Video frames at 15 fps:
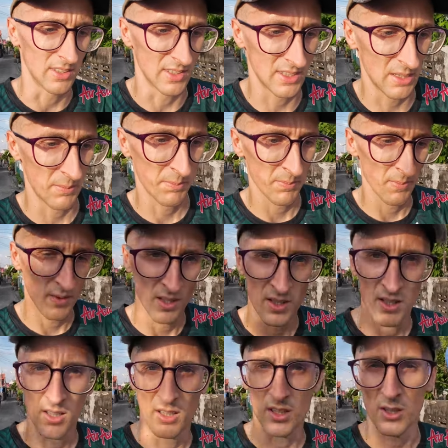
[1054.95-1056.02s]
is
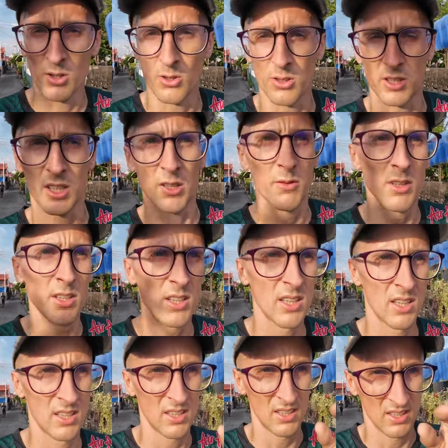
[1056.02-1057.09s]
Rayong river
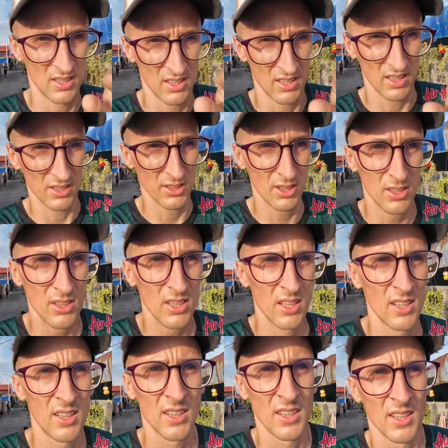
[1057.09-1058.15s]
and there
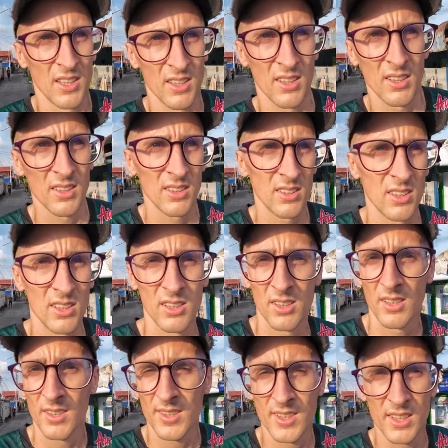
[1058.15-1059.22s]
the
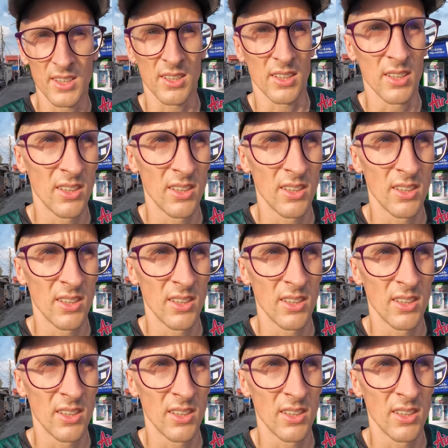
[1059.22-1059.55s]
sea